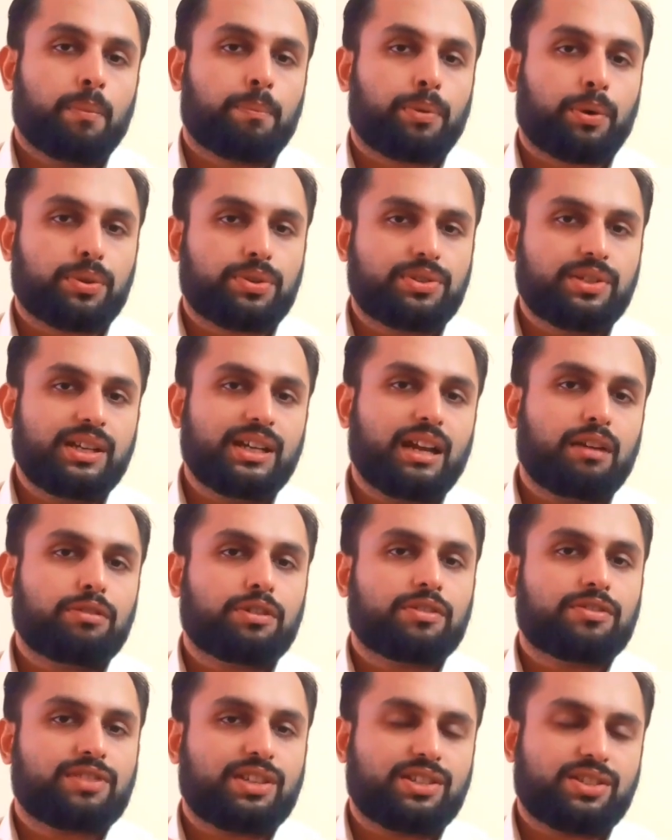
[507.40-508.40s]
Proceed
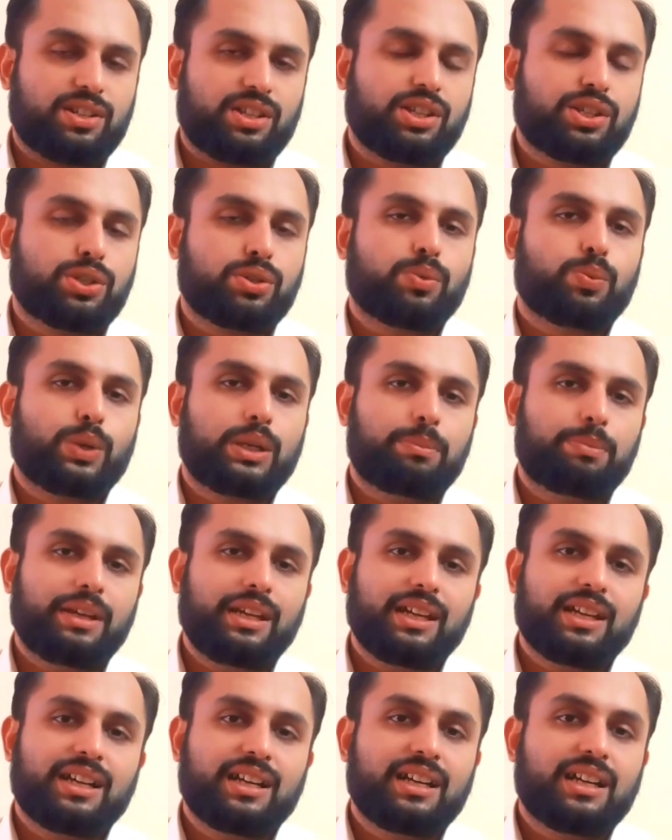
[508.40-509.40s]
out of such issue will be
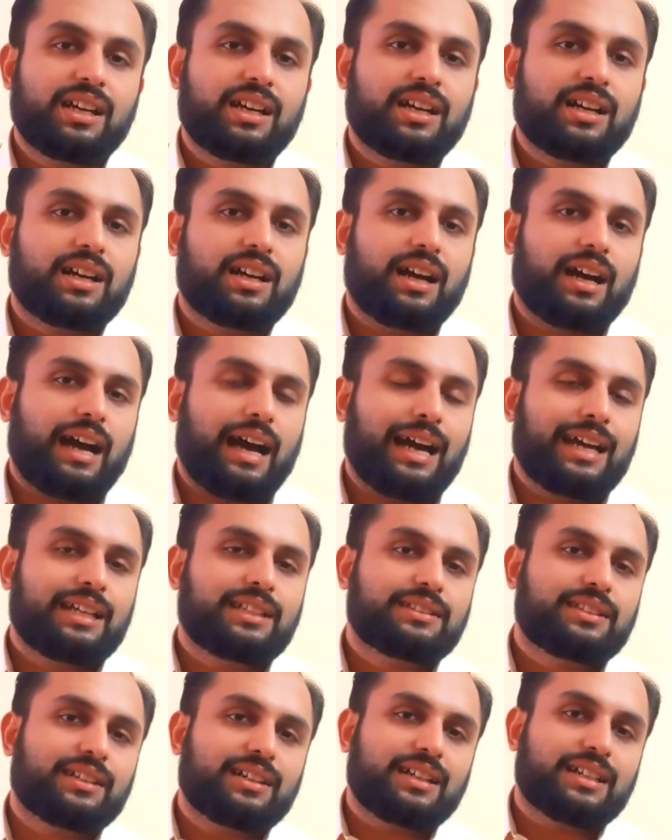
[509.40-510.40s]

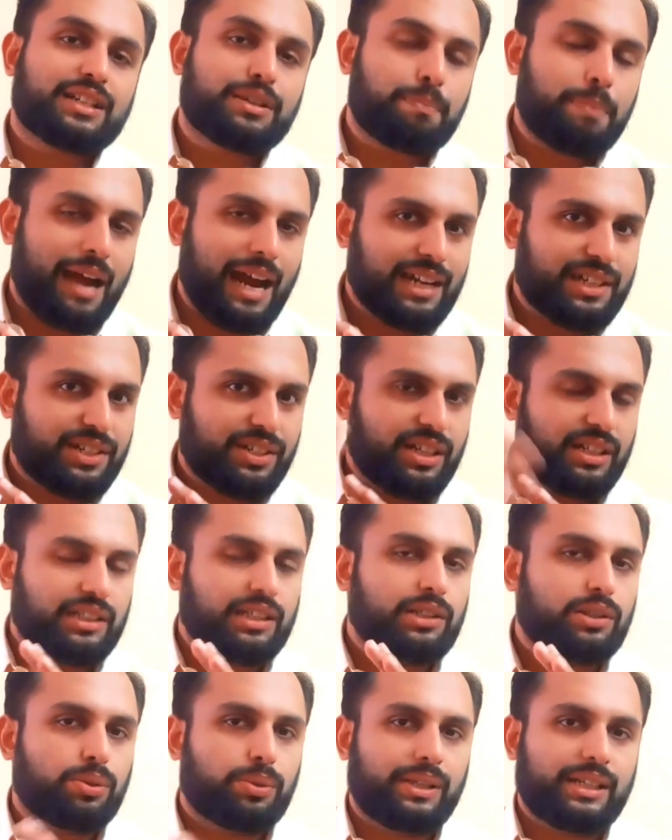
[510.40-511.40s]
either
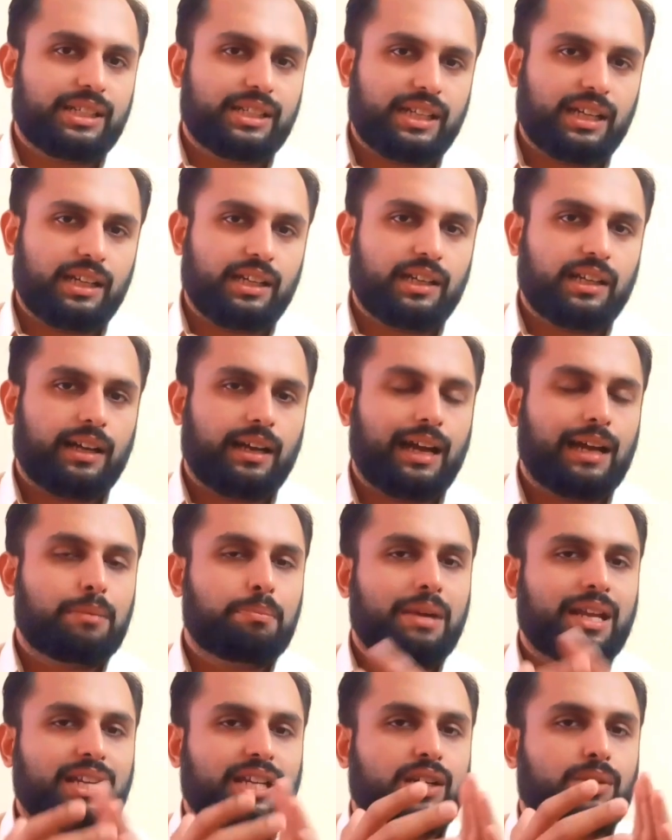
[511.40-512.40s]
repatriated to India
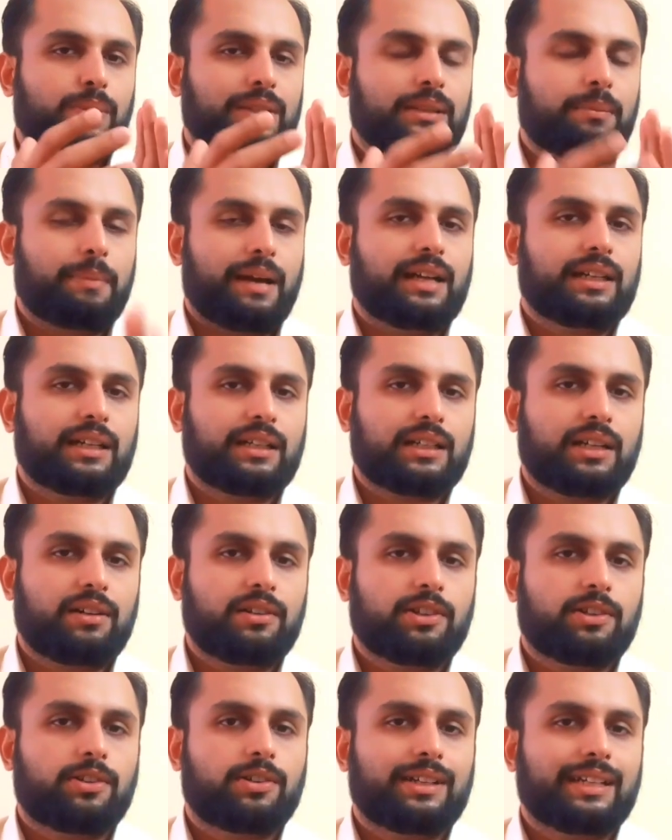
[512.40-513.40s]
and maintained with the bank
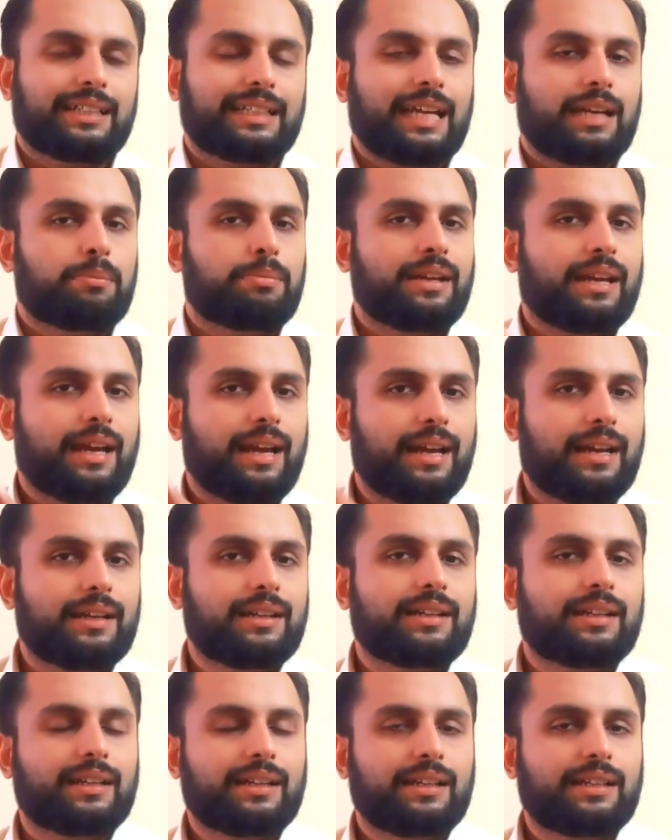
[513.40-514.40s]
account, or it can be
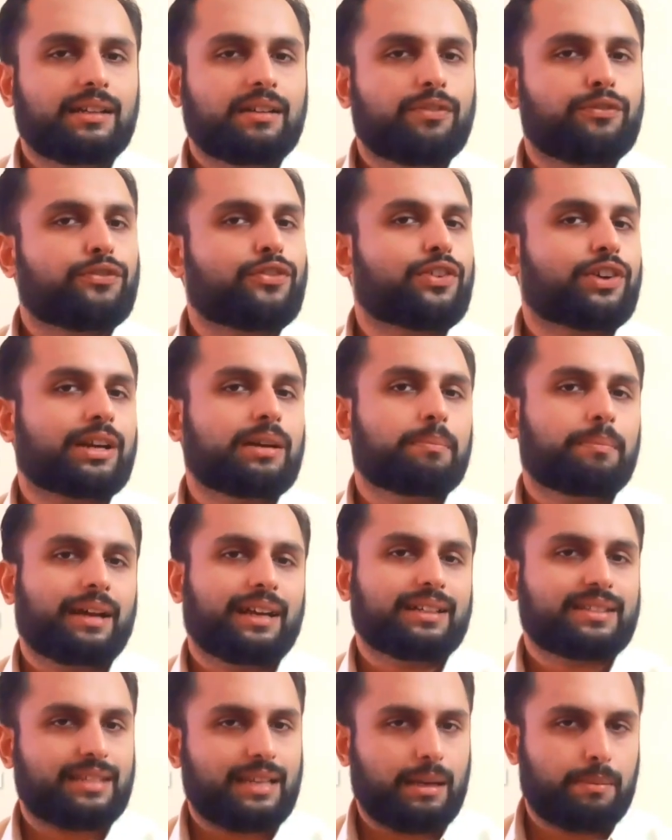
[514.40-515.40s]
held in foreign
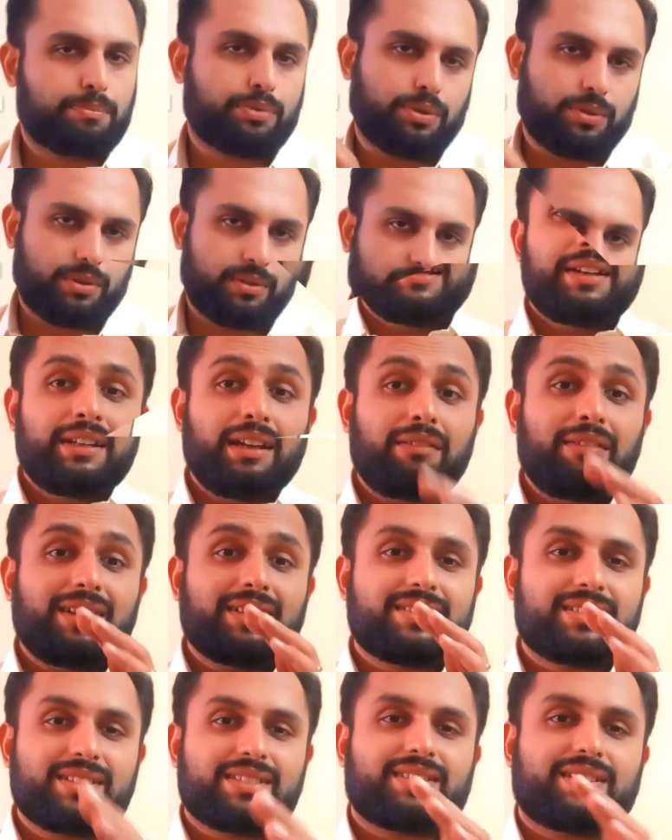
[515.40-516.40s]
banks abroad. Now
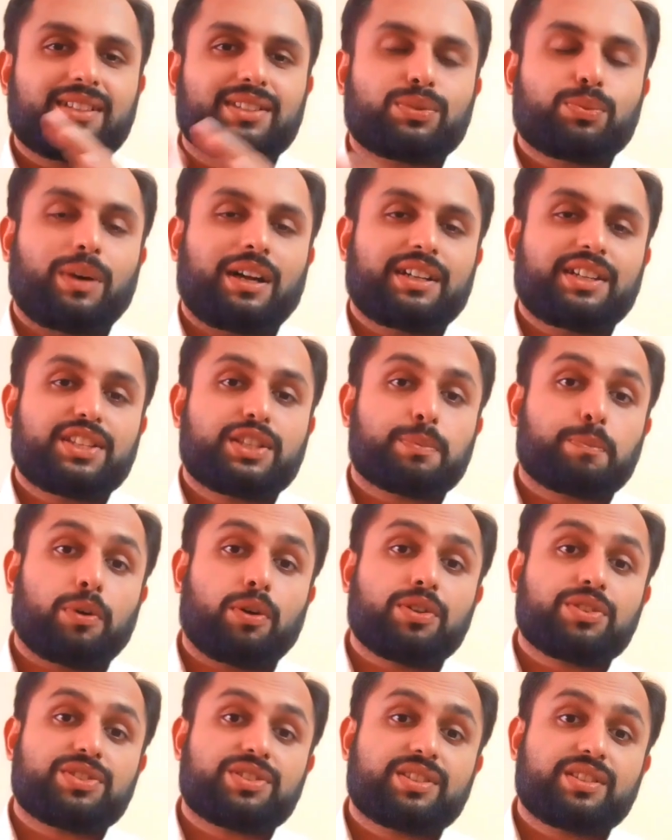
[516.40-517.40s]
let's discuss what is
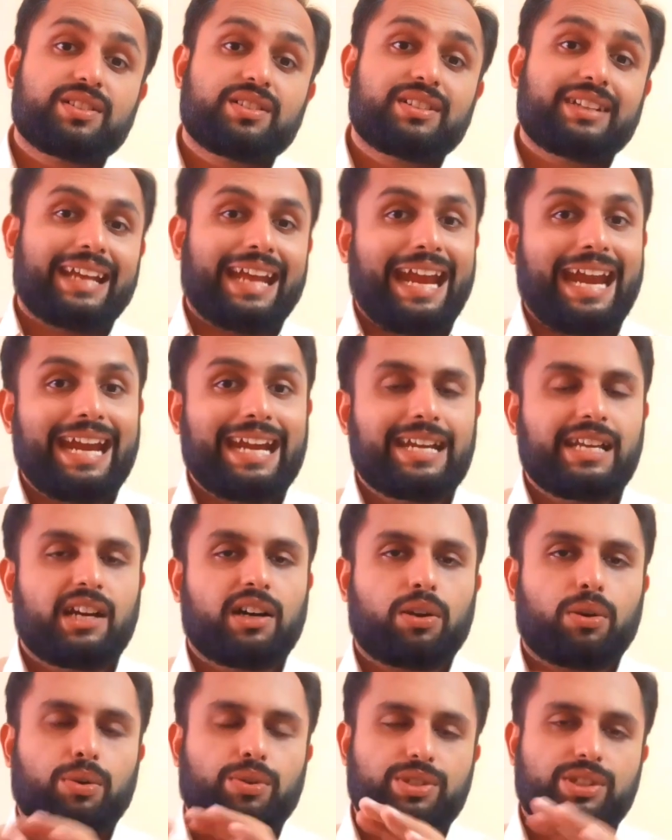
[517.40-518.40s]
sponsored
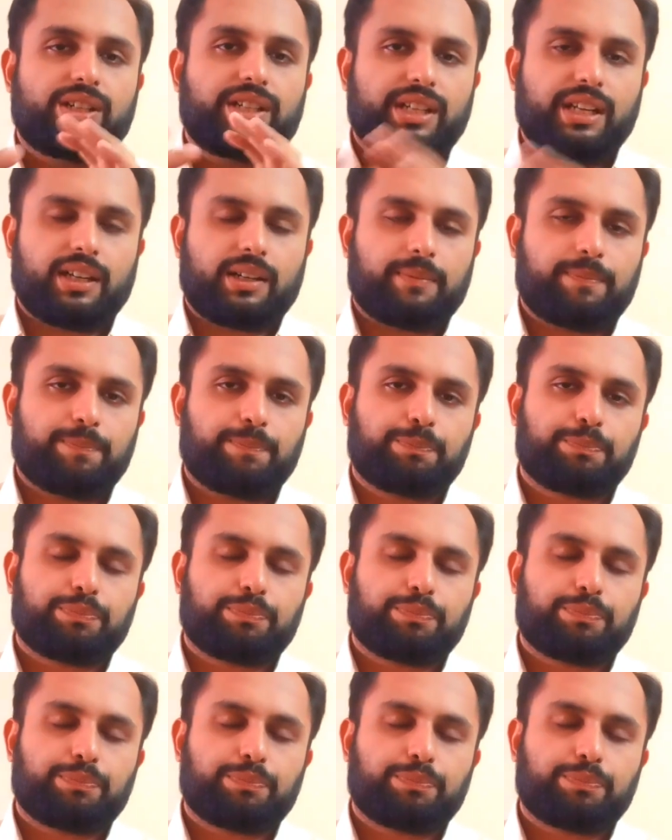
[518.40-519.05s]
ADR or GDR.